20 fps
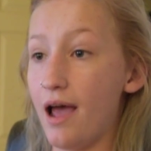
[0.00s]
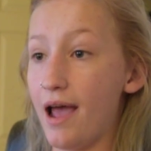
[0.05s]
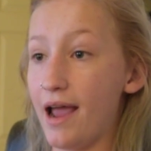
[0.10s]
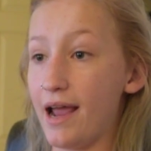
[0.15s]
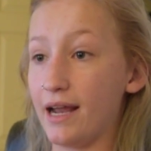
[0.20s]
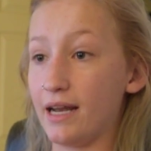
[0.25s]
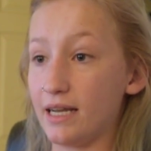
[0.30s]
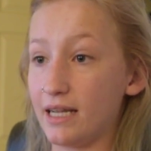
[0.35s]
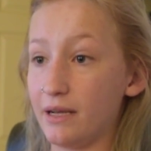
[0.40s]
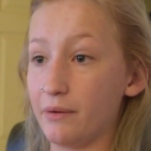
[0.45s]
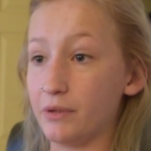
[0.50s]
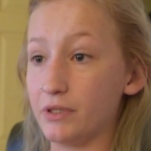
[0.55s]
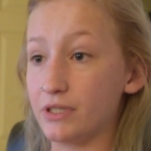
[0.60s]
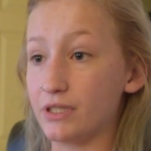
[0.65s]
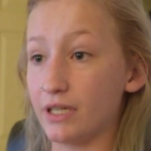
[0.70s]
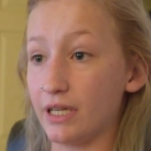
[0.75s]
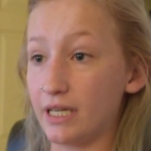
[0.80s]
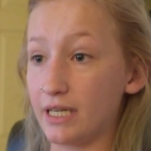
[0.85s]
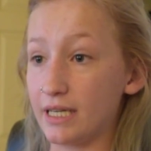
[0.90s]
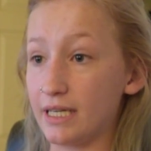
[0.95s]
And he was
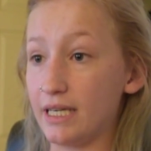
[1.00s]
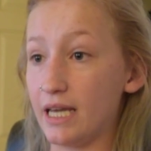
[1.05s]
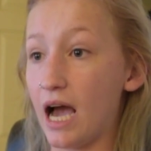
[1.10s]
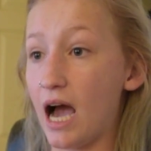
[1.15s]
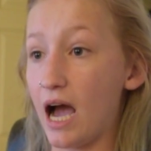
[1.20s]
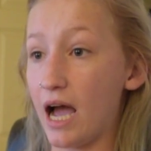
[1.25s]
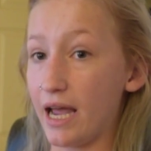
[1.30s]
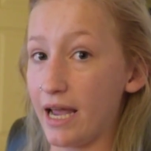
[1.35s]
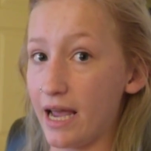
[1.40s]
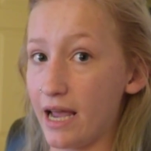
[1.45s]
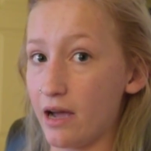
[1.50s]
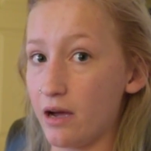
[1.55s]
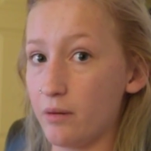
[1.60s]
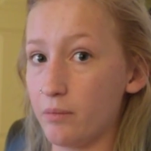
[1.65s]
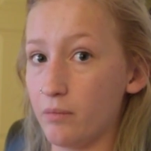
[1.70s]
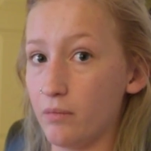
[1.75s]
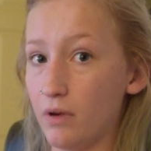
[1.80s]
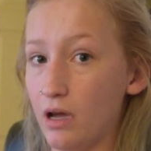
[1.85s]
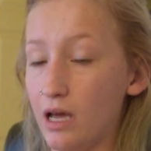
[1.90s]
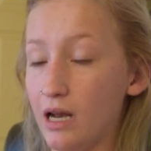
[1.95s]
like, yeah, I
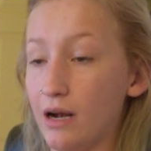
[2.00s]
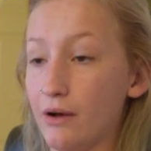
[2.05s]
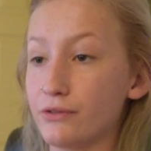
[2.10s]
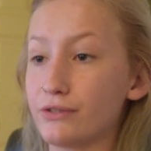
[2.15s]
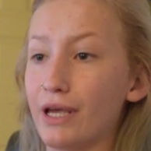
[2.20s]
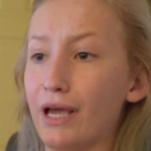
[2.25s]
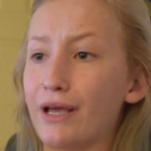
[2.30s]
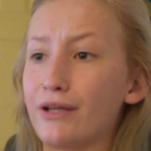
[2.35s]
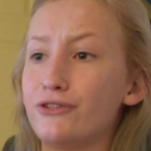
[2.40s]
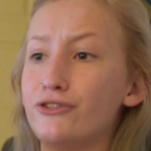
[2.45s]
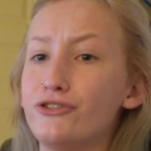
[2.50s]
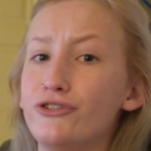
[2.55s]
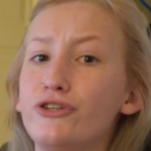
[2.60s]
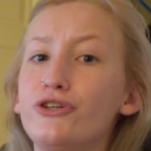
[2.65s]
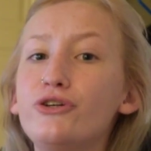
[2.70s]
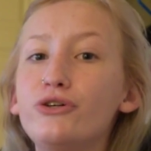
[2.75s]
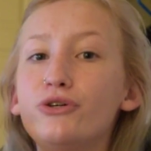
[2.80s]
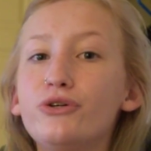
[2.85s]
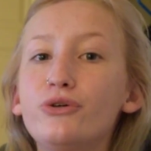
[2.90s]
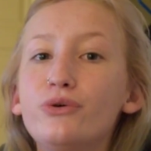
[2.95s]
am. And I was like,
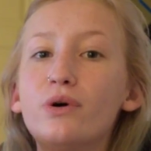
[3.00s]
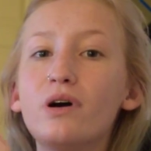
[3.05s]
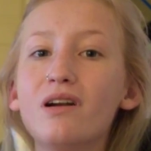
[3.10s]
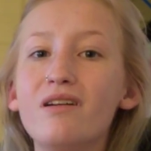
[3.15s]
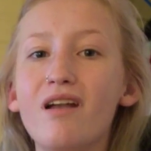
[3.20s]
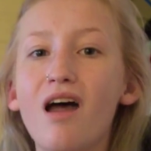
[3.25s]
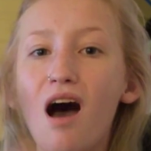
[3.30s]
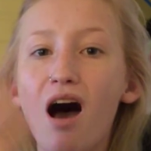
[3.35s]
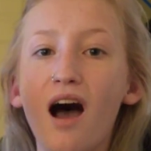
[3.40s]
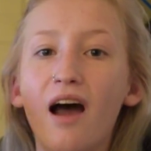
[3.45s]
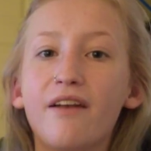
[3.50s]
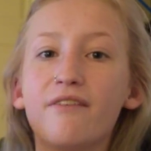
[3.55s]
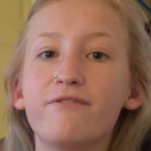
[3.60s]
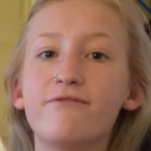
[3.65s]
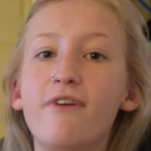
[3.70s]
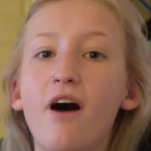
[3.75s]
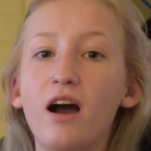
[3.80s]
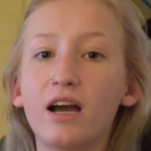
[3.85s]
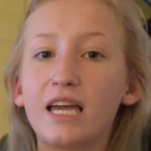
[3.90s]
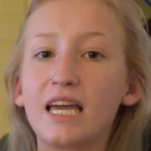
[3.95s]
do not
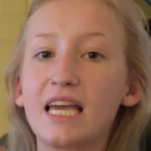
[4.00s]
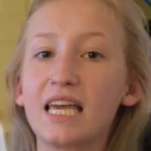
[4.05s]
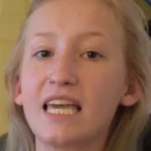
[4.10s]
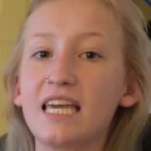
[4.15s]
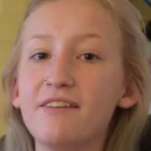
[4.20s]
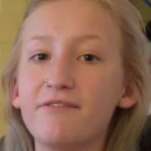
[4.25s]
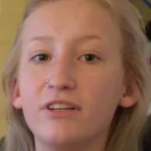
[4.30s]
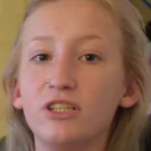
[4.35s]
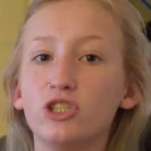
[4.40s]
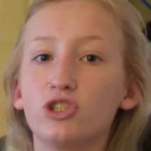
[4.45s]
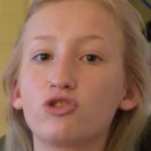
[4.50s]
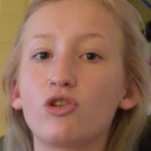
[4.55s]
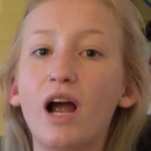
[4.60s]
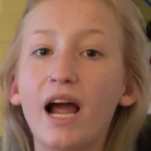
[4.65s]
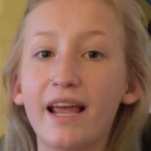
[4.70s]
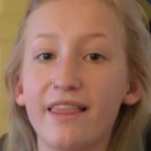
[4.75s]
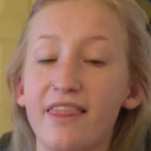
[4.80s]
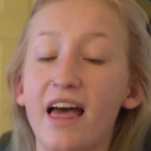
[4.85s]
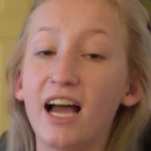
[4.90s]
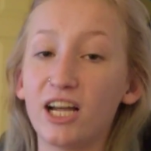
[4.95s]
fucking even
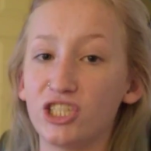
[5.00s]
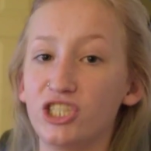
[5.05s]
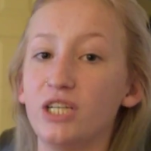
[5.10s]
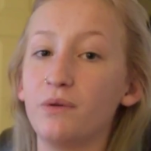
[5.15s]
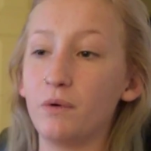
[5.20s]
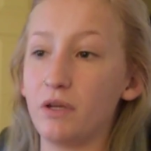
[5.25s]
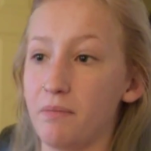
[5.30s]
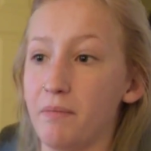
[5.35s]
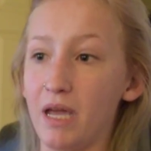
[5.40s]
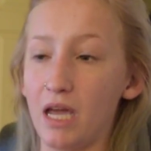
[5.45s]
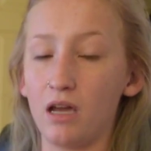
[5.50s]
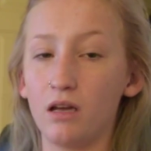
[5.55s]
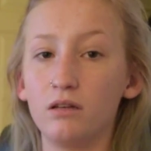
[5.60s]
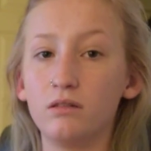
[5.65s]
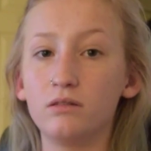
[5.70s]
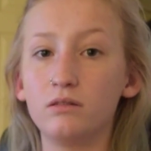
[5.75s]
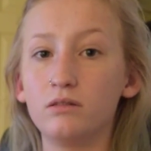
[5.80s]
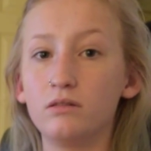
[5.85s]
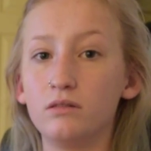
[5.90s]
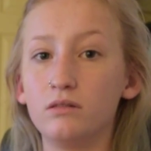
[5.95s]
try that shit with me.
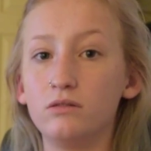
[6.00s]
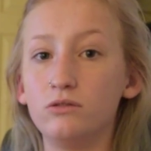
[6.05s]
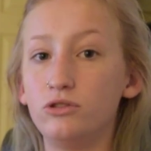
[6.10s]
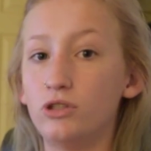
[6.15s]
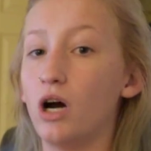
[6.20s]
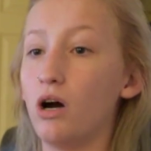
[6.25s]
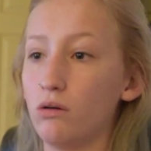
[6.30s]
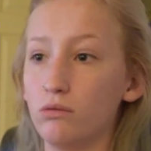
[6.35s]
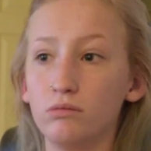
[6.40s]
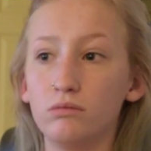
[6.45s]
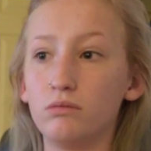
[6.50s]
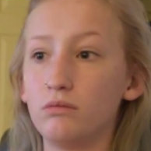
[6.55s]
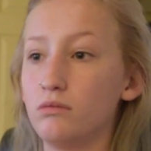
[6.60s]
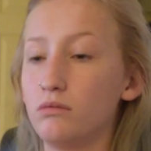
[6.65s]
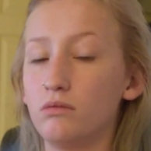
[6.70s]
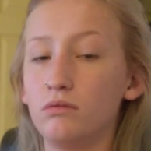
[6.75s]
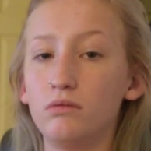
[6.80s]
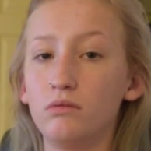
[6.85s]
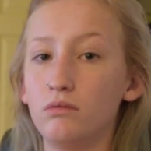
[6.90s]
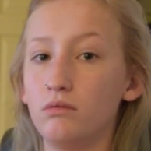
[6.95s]
Don't.
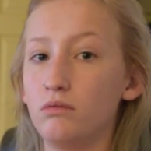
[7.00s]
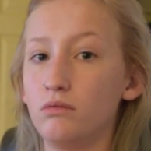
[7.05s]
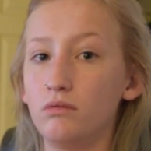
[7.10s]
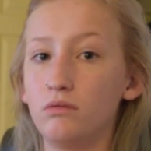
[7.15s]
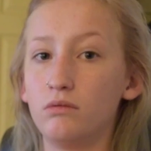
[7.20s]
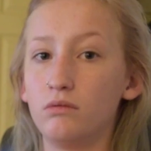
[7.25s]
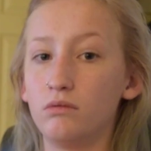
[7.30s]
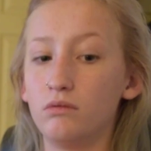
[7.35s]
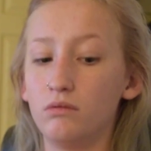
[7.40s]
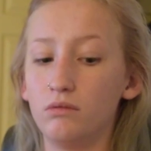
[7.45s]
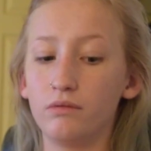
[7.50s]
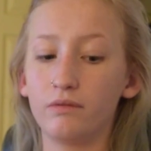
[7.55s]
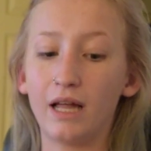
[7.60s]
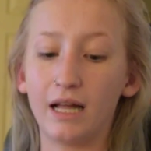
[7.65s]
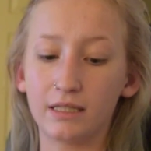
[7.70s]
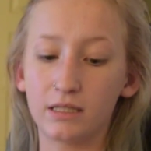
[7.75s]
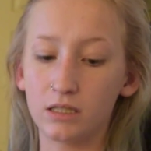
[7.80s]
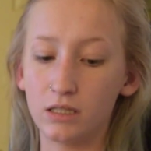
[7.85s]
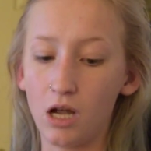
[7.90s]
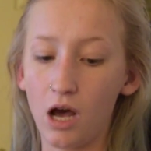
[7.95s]

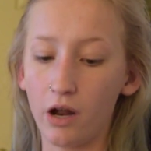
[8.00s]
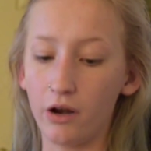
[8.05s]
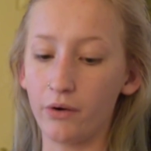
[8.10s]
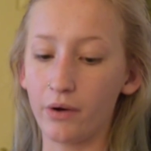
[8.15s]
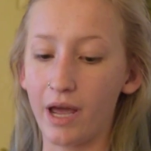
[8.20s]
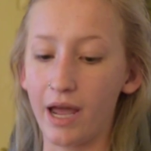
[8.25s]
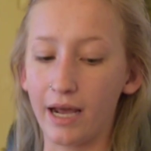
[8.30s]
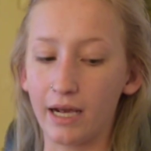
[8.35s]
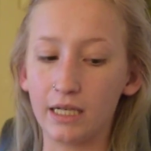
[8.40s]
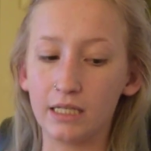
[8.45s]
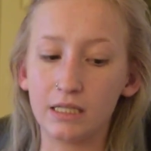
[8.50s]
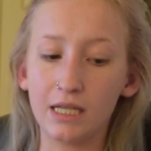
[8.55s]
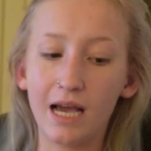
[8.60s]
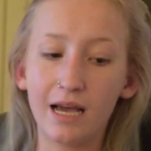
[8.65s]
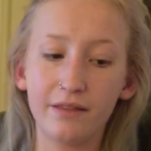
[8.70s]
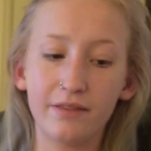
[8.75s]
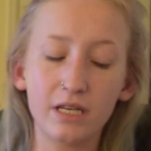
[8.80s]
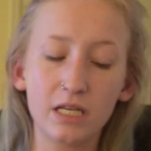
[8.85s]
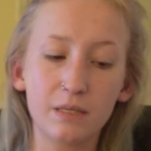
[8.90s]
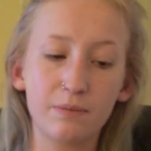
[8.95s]
That's not okay, because
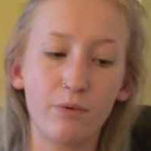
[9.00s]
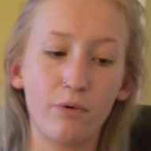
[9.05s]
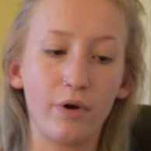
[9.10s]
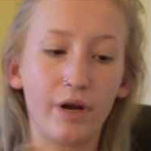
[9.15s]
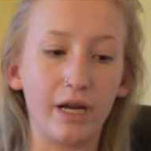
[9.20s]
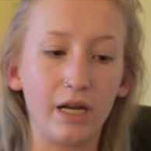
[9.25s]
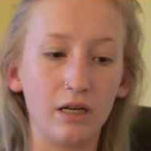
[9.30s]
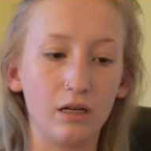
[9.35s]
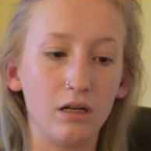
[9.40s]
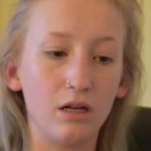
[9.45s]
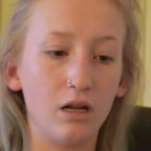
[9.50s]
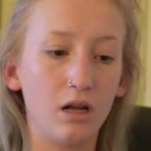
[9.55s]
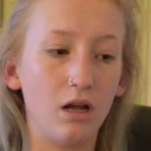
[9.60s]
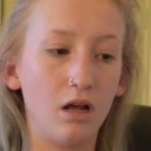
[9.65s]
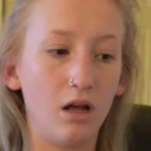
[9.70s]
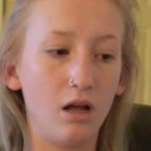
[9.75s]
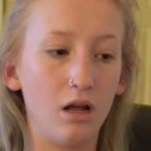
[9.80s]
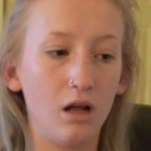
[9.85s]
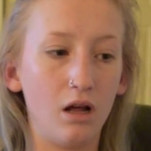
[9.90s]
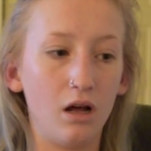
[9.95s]
at this point,
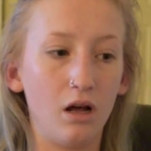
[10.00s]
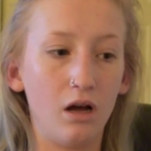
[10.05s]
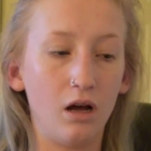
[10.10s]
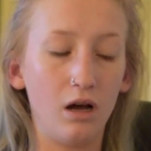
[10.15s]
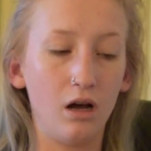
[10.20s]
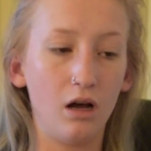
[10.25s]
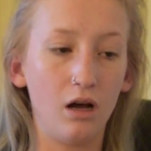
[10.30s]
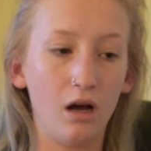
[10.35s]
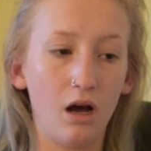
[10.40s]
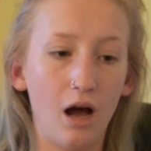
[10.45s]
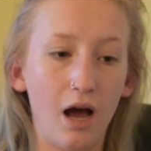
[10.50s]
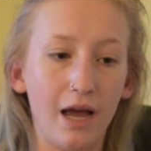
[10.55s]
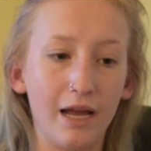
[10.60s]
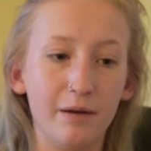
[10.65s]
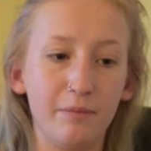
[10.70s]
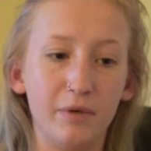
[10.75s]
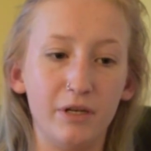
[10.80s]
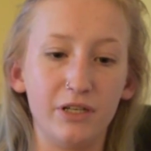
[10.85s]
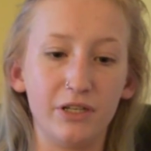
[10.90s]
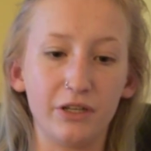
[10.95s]
I
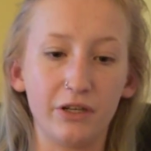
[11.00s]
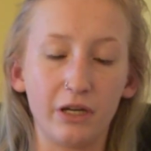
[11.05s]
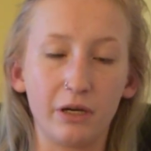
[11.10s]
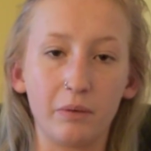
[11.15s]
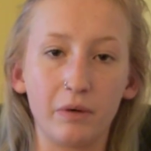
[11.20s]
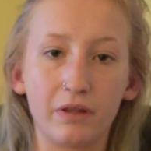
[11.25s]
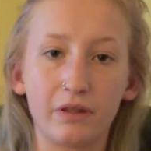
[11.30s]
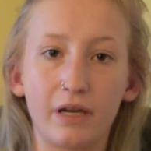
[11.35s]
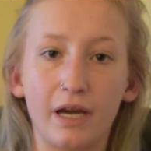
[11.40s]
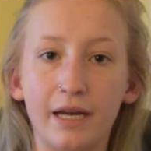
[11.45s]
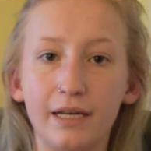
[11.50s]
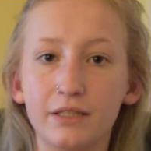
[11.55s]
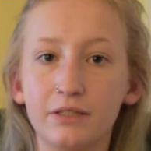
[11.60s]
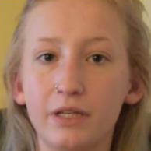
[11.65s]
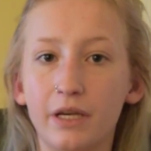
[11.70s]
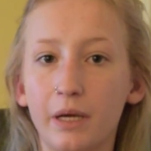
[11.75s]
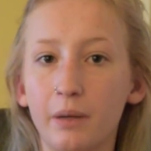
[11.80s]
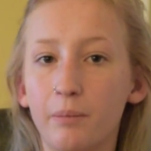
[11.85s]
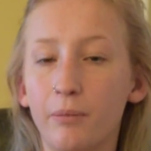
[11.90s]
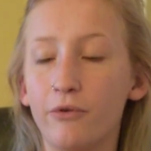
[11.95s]
had been dealing with guys
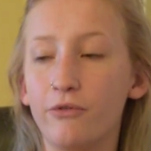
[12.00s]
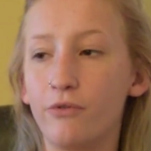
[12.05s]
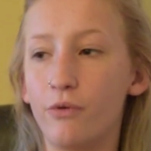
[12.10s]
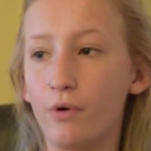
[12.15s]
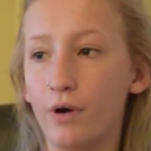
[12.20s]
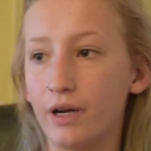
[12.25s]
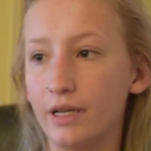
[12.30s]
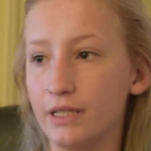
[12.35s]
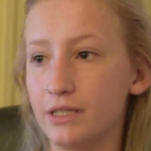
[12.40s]
like before.